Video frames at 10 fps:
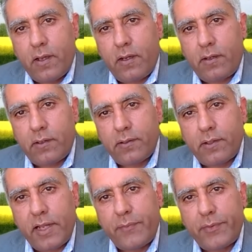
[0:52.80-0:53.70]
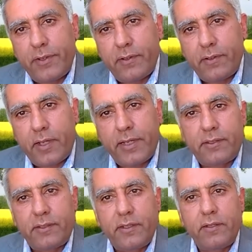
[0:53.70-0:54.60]
on April
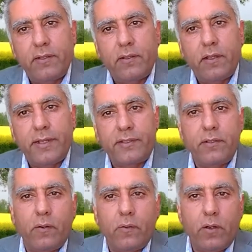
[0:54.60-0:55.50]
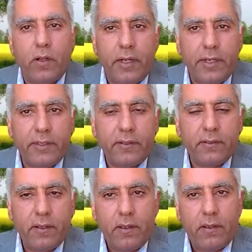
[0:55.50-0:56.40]

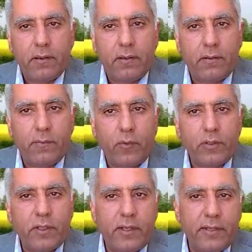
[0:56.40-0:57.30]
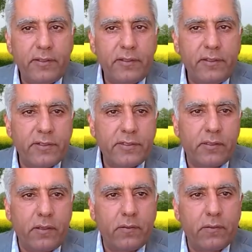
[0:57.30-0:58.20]
1909. More than 100 years
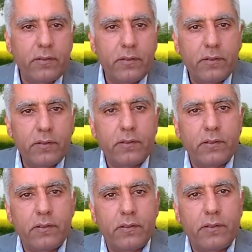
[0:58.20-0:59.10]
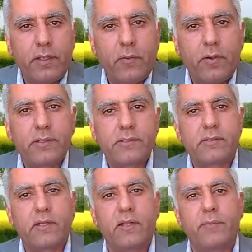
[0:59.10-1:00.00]
ago, he was
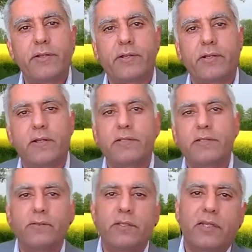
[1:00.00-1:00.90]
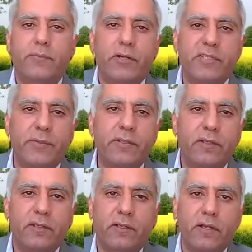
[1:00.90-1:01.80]
an American student that participated
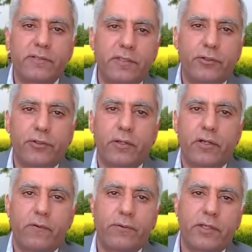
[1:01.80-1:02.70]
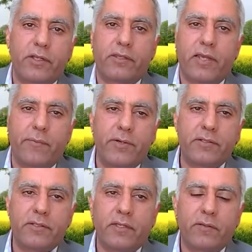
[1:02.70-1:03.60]
in Constitutional Revolution in
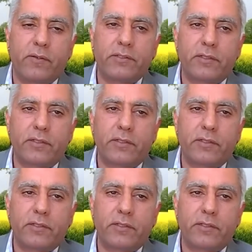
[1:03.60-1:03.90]
Tabriz, and he was